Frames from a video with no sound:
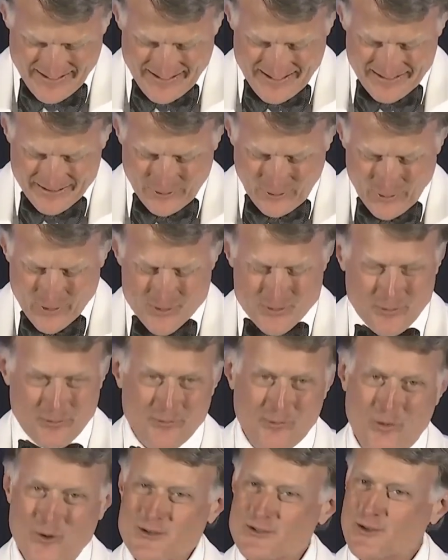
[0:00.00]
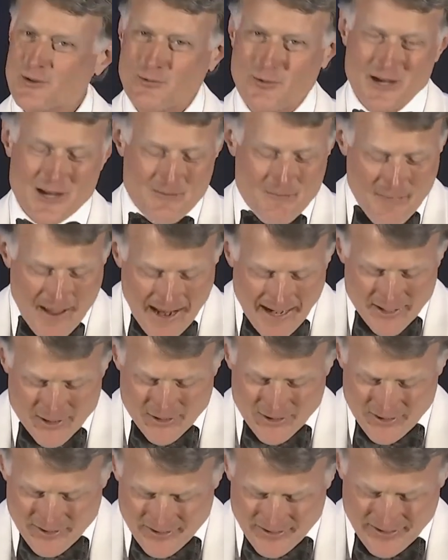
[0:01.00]
Lawyers were forced to
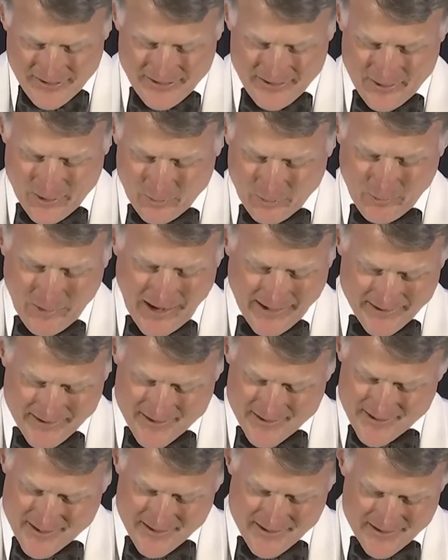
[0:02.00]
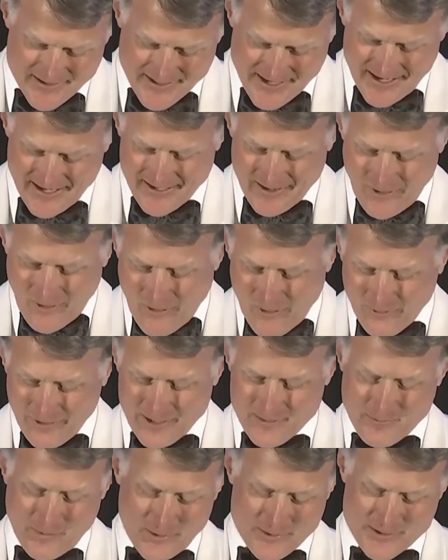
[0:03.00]
reimagine their practices, and all
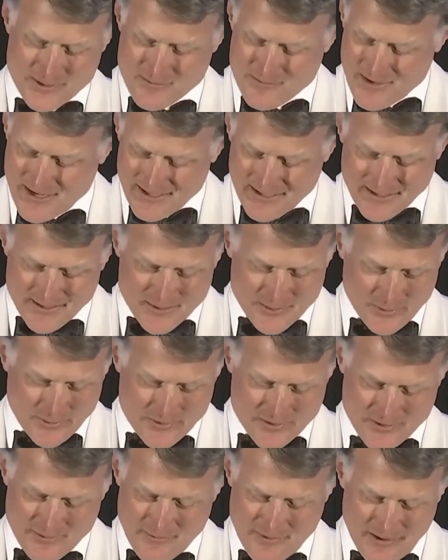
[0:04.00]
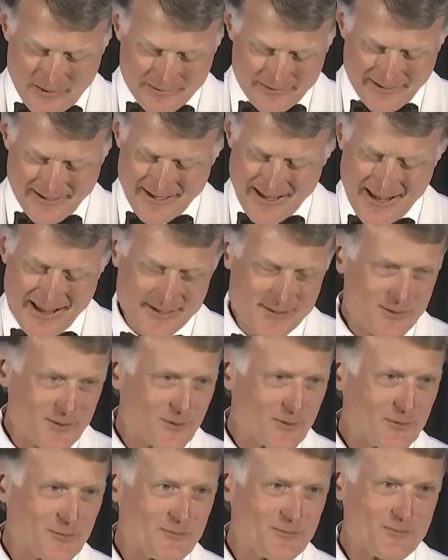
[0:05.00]
in-person meetings were summarily
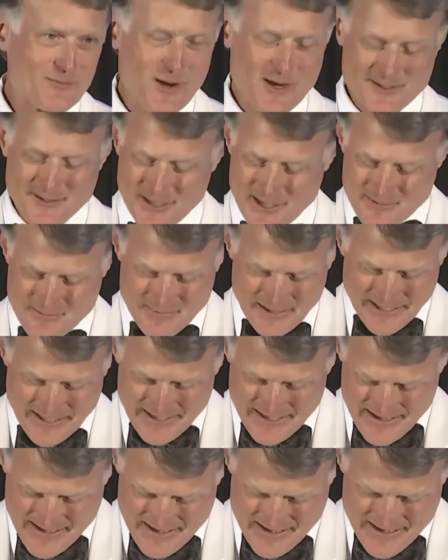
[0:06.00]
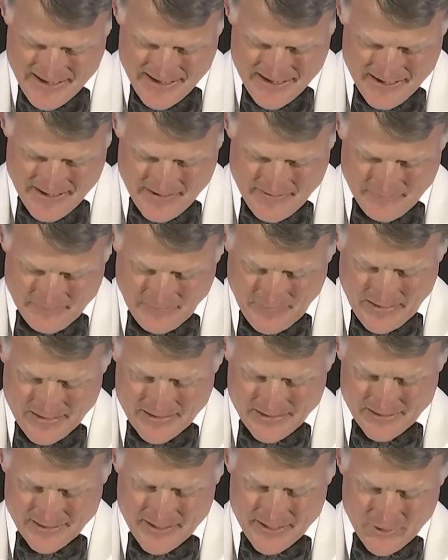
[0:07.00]
canceled. President
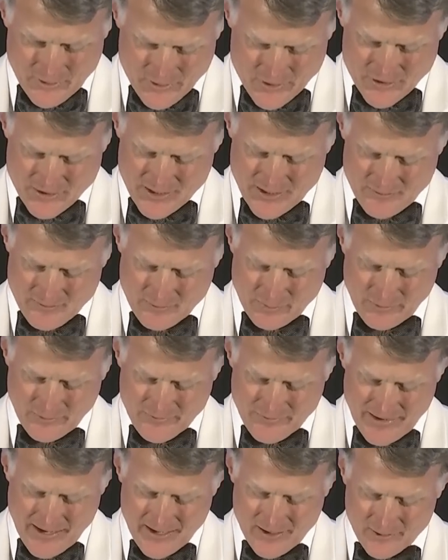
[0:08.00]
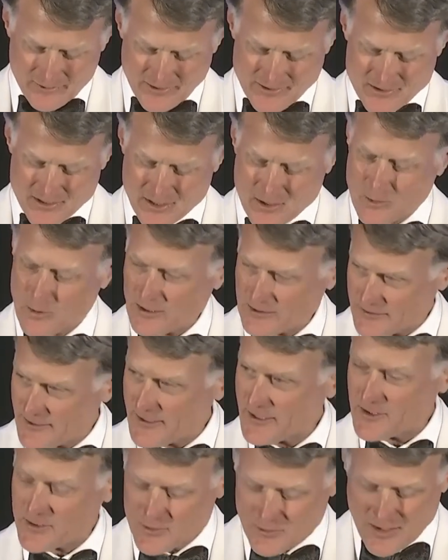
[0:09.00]
McKee's leadership prevailed, and she
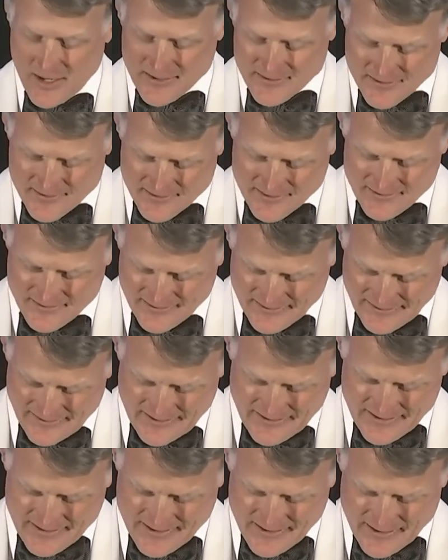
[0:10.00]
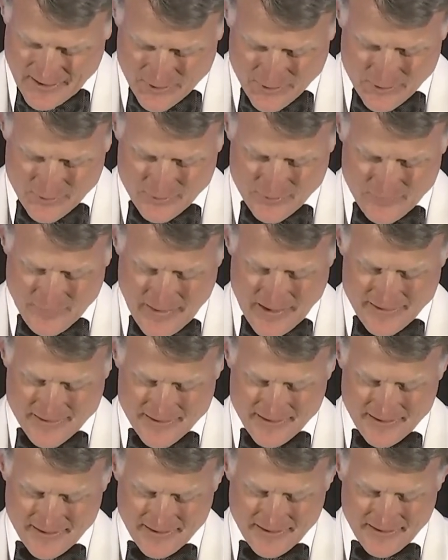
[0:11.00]
quickly addressed the issues
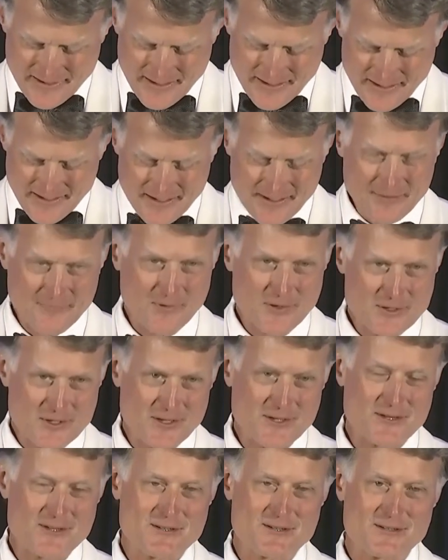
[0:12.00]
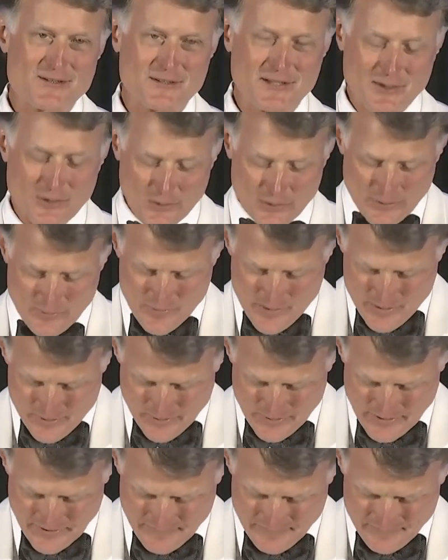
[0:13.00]
facing Virginia's legal community.